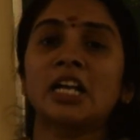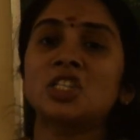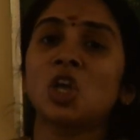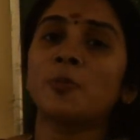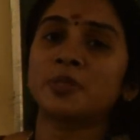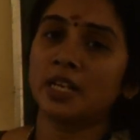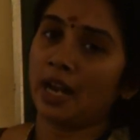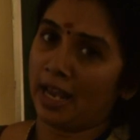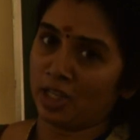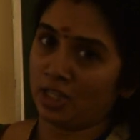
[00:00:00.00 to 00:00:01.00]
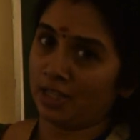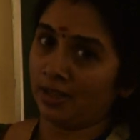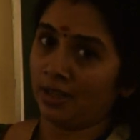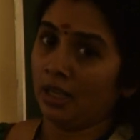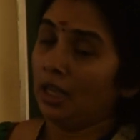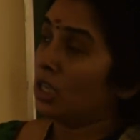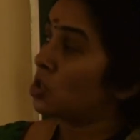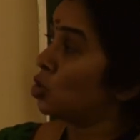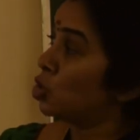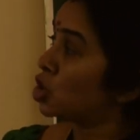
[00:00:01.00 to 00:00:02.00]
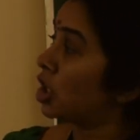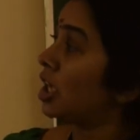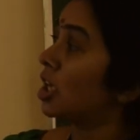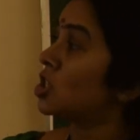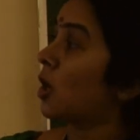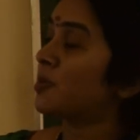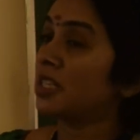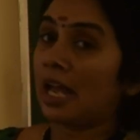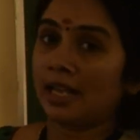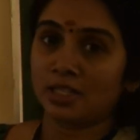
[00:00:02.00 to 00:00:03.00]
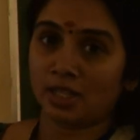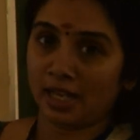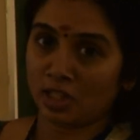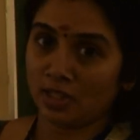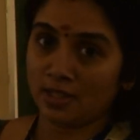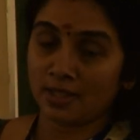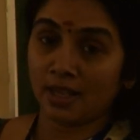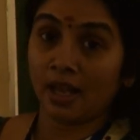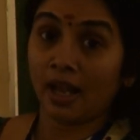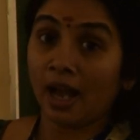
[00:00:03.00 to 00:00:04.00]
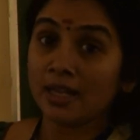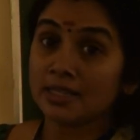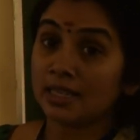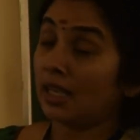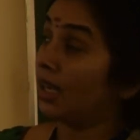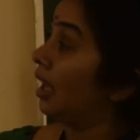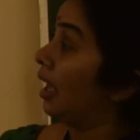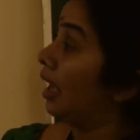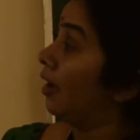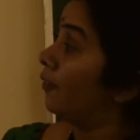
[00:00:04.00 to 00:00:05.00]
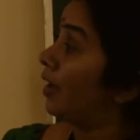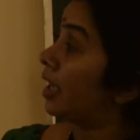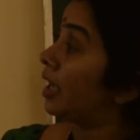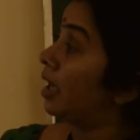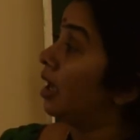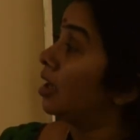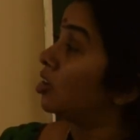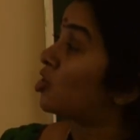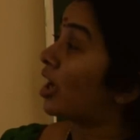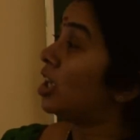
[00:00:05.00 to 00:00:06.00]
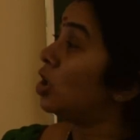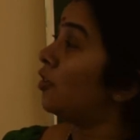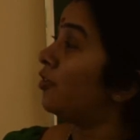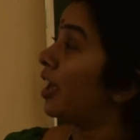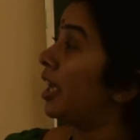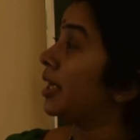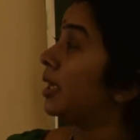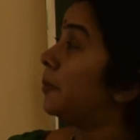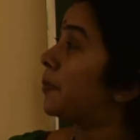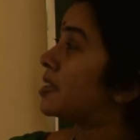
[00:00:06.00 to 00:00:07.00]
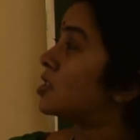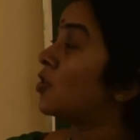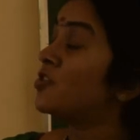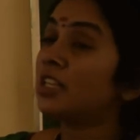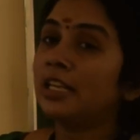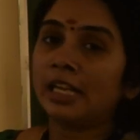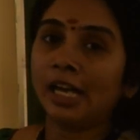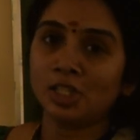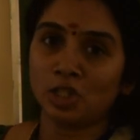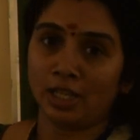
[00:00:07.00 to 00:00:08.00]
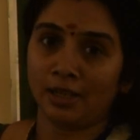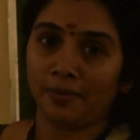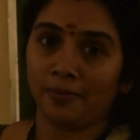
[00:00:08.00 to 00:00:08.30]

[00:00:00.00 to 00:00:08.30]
adsorption action. So usually adsorption actions are seen where drying of air in presence of silica gel.